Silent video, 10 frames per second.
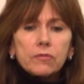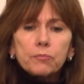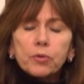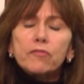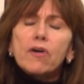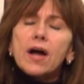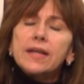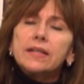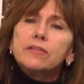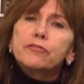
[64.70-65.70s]

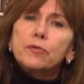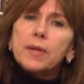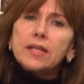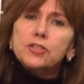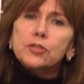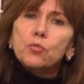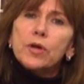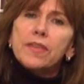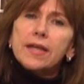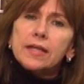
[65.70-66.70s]
provide information
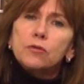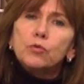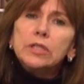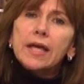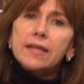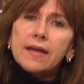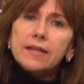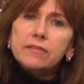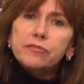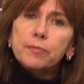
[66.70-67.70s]
where they can relay that
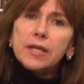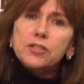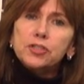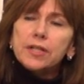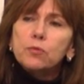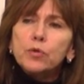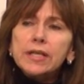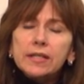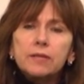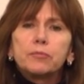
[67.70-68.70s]
information, and we
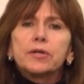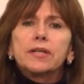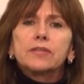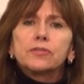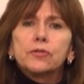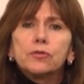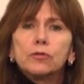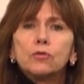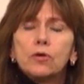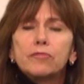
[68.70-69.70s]
can bring it to the
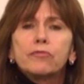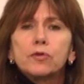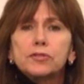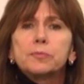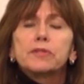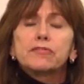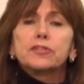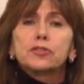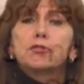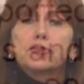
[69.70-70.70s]
law enforcement officials